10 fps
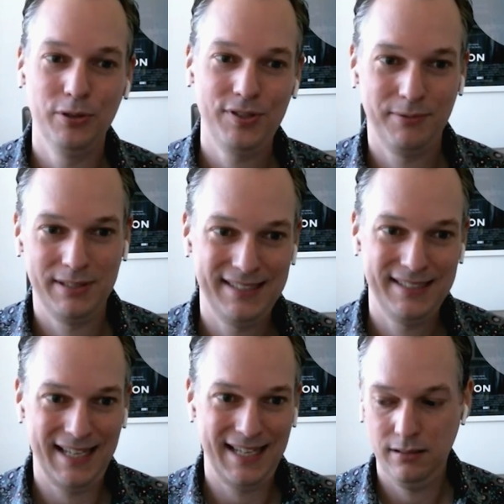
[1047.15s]
we also
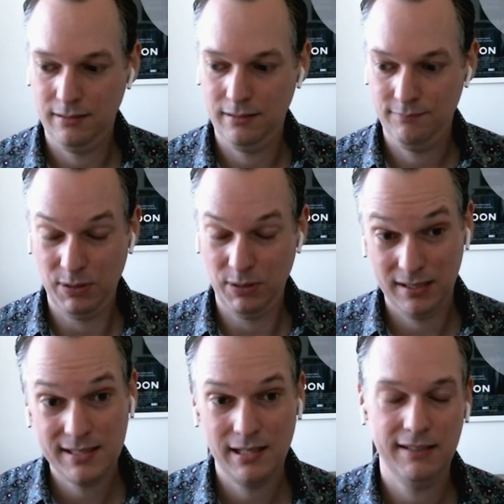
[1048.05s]
understand that
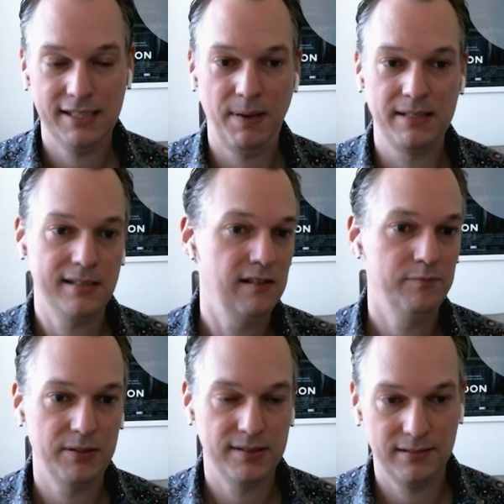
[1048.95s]
because they're
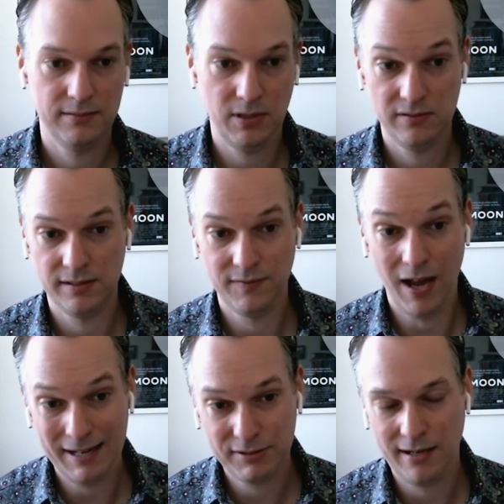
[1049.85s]
expensive, both in terms
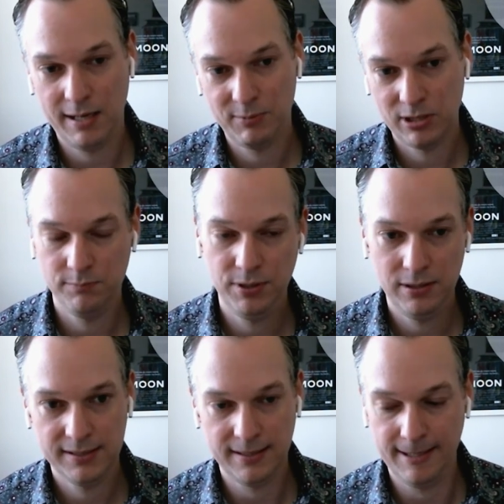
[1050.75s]
of our time and
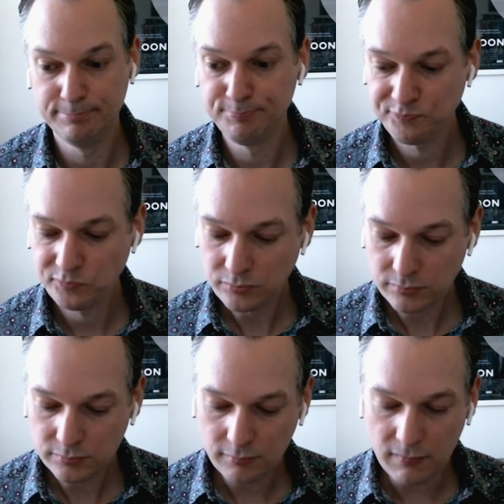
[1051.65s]
computer time,
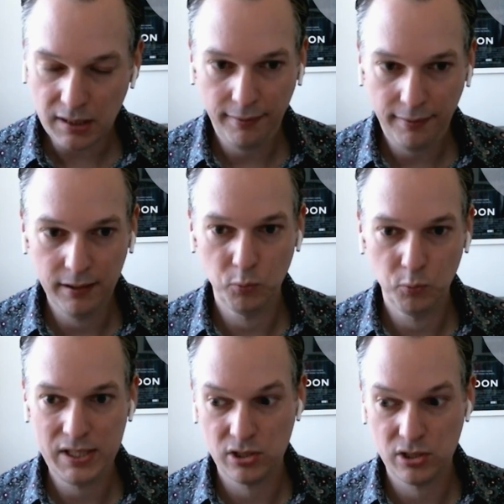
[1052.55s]

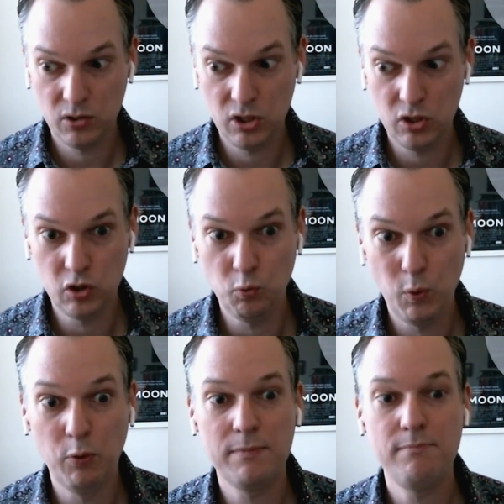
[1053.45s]
that we
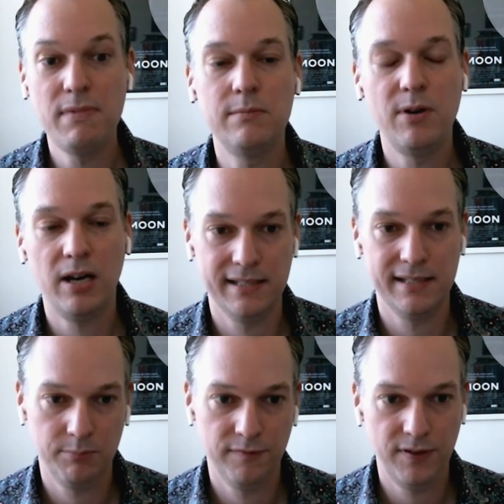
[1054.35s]
want to
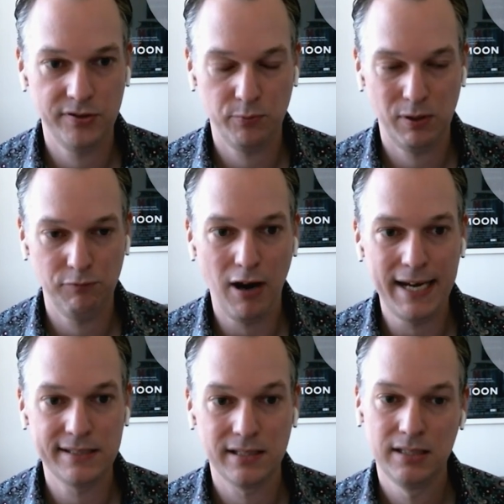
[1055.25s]
minimize the number of those that we
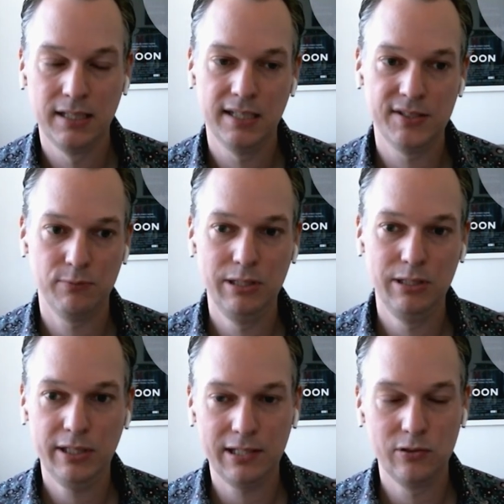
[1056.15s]
write. And so
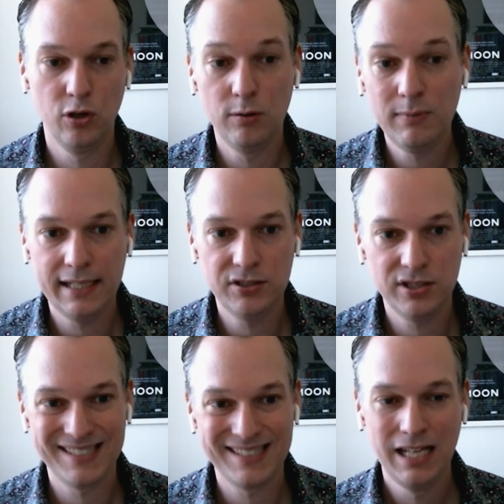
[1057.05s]
we're looking normally
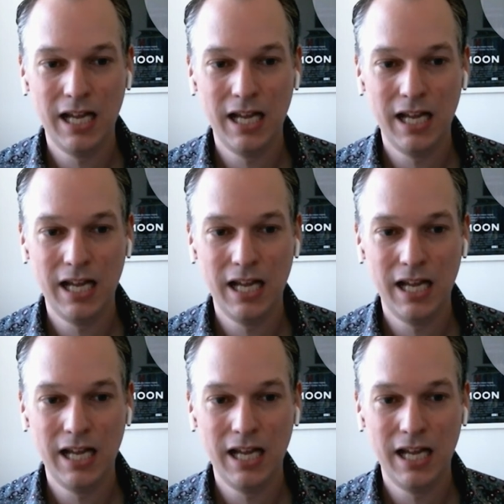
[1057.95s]
at